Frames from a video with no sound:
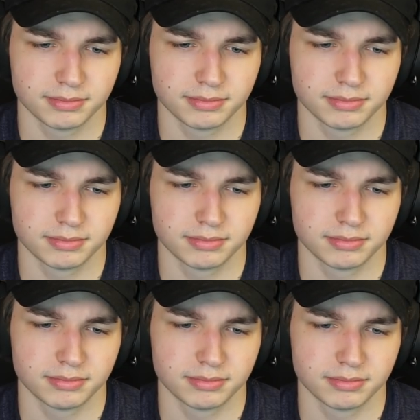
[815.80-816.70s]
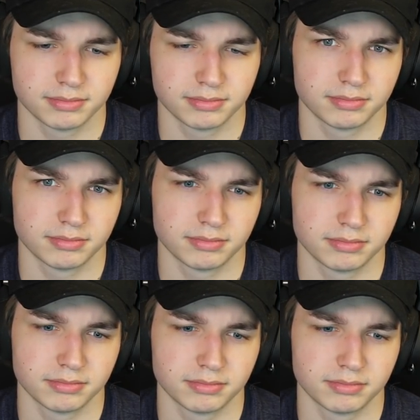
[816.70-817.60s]

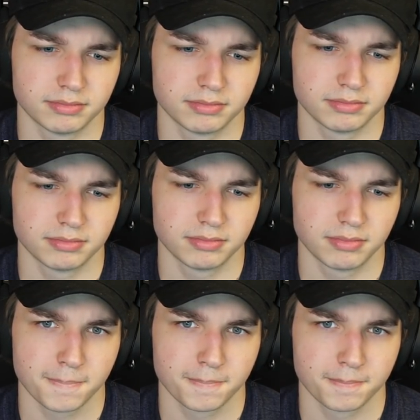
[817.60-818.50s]
(no one is talking)